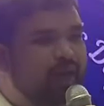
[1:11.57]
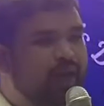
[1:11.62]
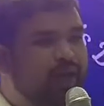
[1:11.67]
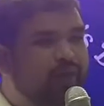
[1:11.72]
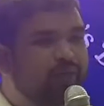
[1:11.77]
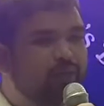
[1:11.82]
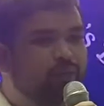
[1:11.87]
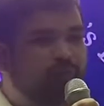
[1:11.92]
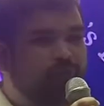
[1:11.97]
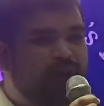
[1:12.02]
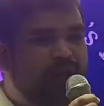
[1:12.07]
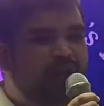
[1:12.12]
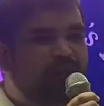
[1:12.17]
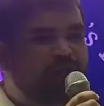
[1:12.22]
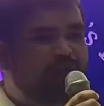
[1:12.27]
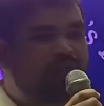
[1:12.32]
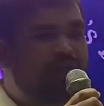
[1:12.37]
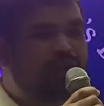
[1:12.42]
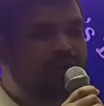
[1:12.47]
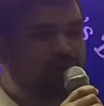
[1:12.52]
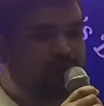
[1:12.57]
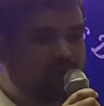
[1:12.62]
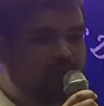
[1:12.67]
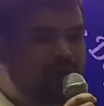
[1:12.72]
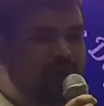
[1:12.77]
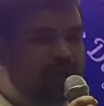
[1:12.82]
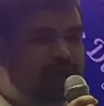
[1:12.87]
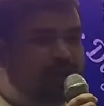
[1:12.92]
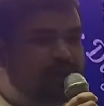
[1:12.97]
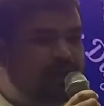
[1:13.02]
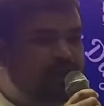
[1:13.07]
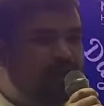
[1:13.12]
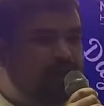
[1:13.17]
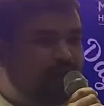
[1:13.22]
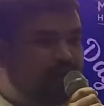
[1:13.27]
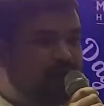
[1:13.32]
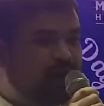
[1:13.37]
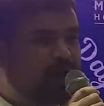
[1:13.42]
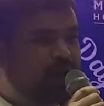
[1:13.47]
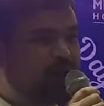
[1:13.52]
and where we are as a
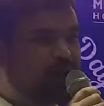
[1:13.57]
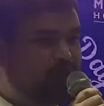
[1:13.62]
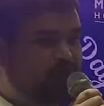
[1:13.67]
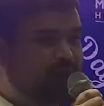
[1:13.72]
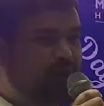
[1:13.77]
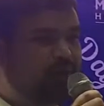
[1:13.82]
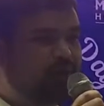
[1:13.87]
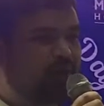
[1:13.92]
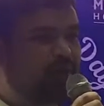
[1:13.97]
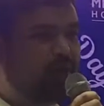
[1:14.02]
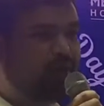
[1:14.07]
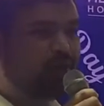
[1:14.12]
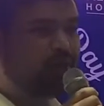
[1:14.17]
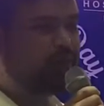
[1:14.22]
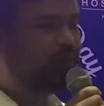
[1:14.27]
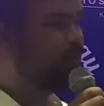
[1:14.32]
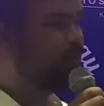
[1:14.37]
Kakinada right now,